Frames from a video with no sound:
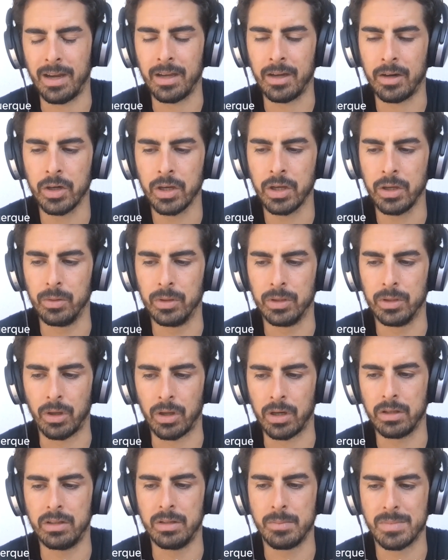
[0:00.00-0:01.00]
I argue a
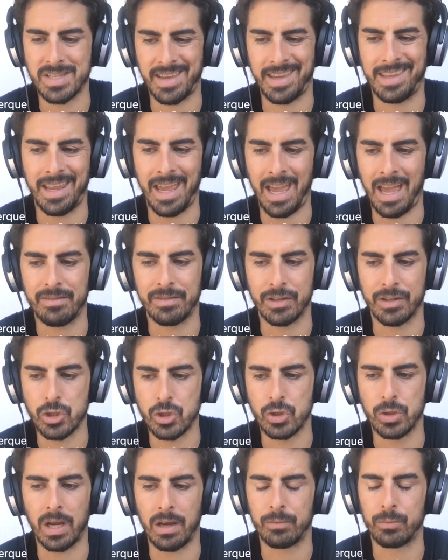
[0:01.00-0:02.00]
lot of teams can have and
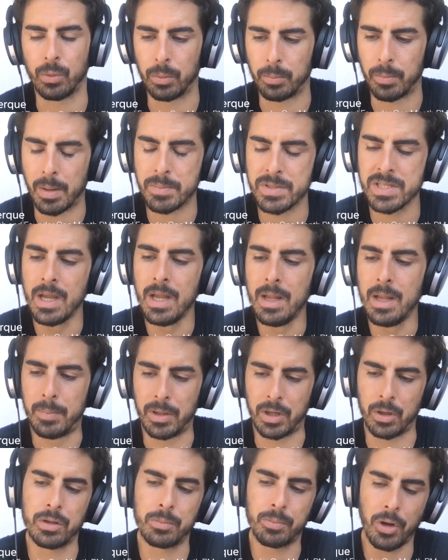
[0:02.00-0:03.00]
should have roadmaps,
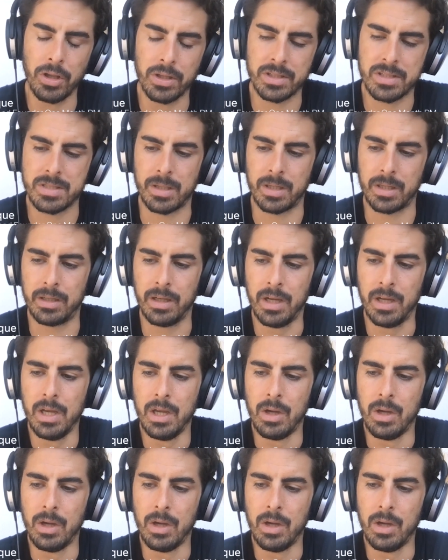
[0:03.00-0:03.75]
but on the product side,